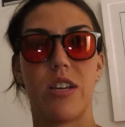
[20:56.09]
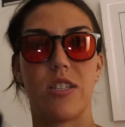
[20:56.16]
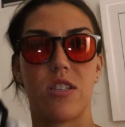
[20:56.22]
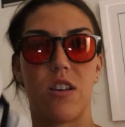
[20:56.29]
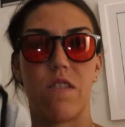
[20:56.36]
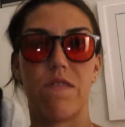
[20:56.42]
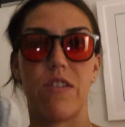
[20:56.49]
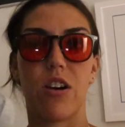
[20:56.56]

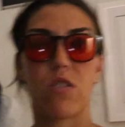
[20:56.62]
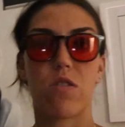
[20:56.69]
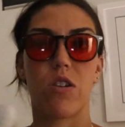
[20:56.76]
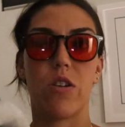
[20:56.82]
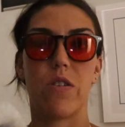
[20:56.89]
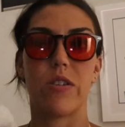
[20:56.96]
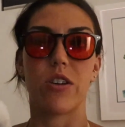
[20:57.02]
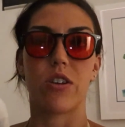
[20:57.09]
It's all
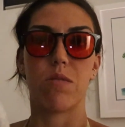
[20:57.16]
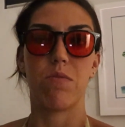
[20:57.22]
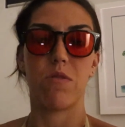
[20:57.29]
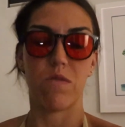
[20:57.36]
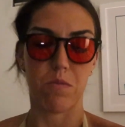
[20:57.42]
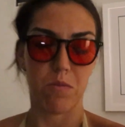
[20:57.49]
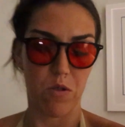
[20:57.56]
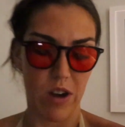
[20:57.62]
Velcro and you can
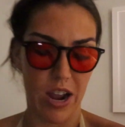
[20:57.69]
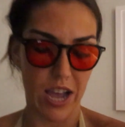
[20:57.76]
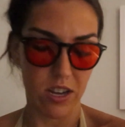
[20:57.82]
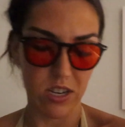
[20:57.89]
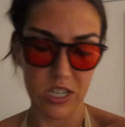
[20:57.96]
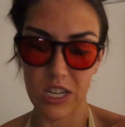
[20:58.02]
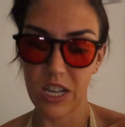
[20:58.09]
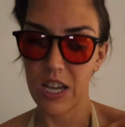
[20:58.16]
move them
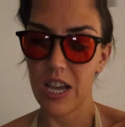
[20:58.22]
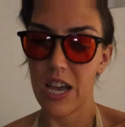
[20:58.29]
around.